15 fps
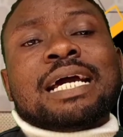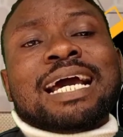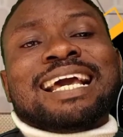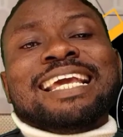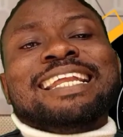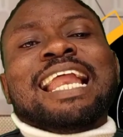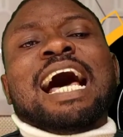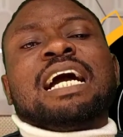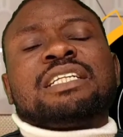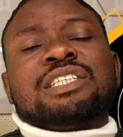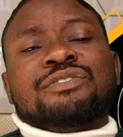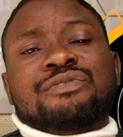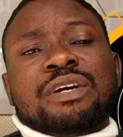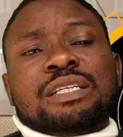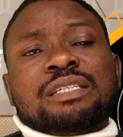
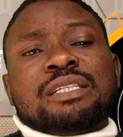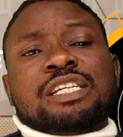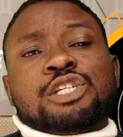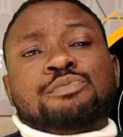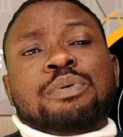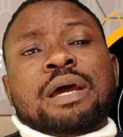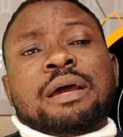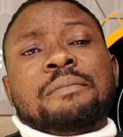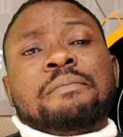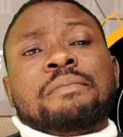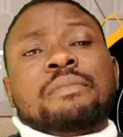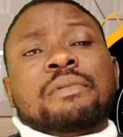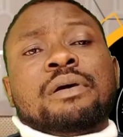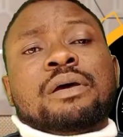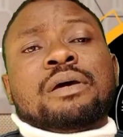inactivates the sperm.
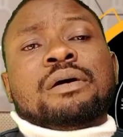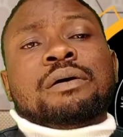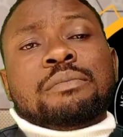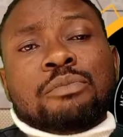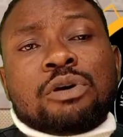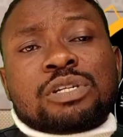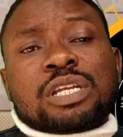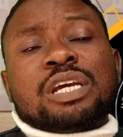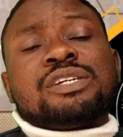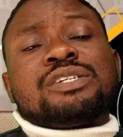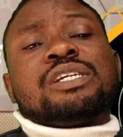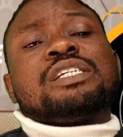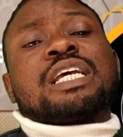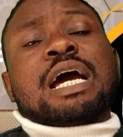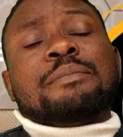In most
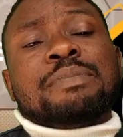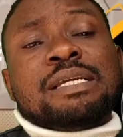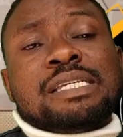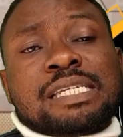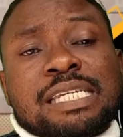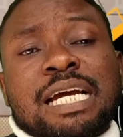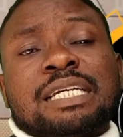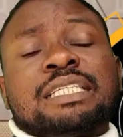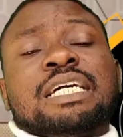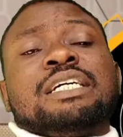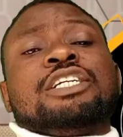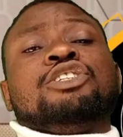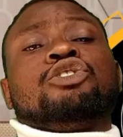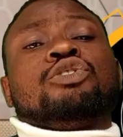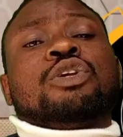cases, it can be injected
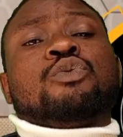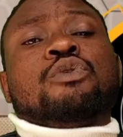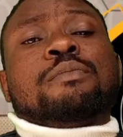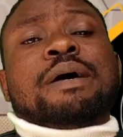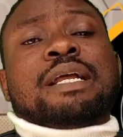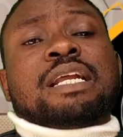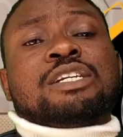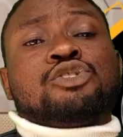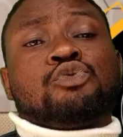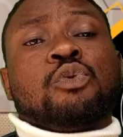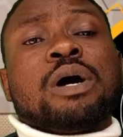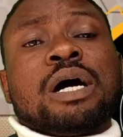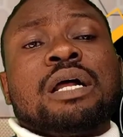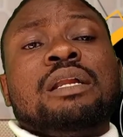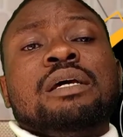into the woman as
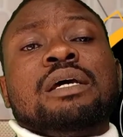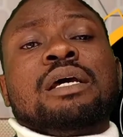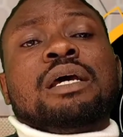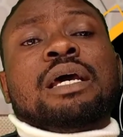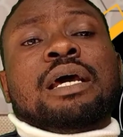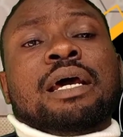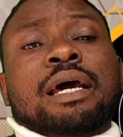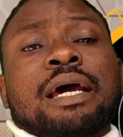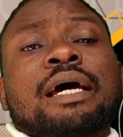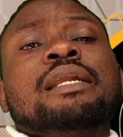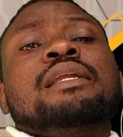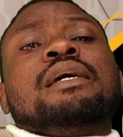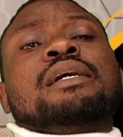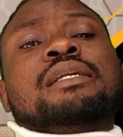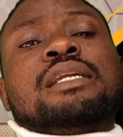well. And
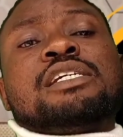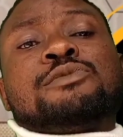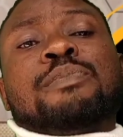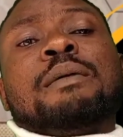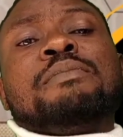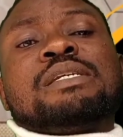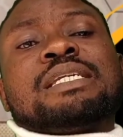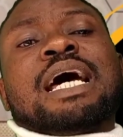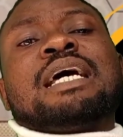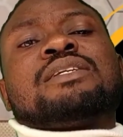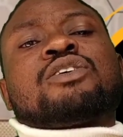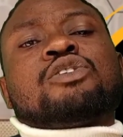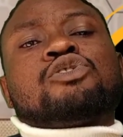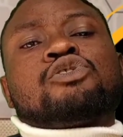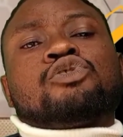the spermicides
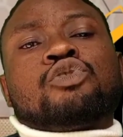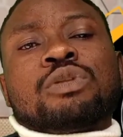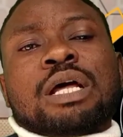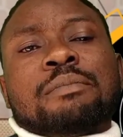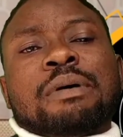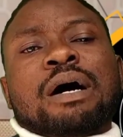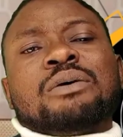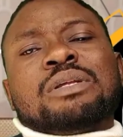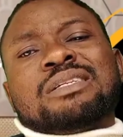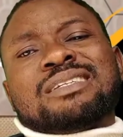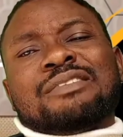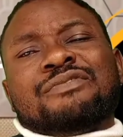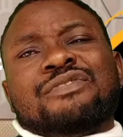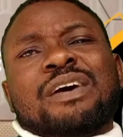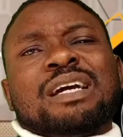constitute about, it's
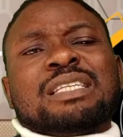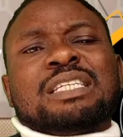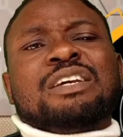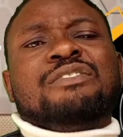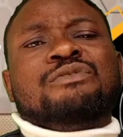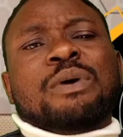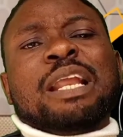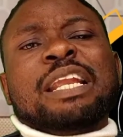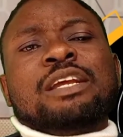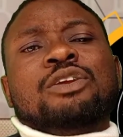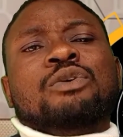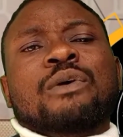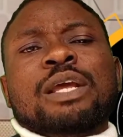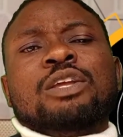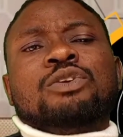effective, when
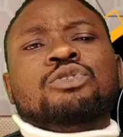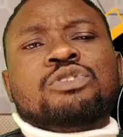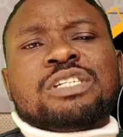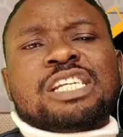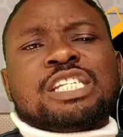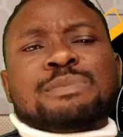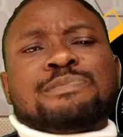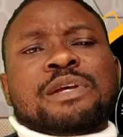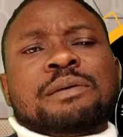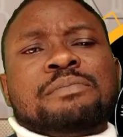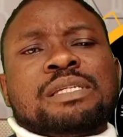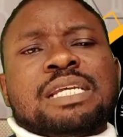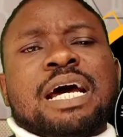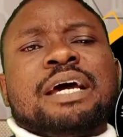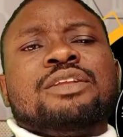you use a
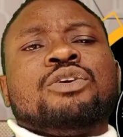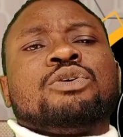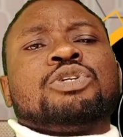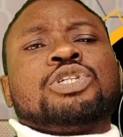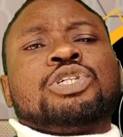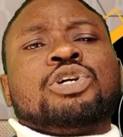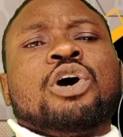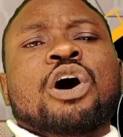spermicide, you're sure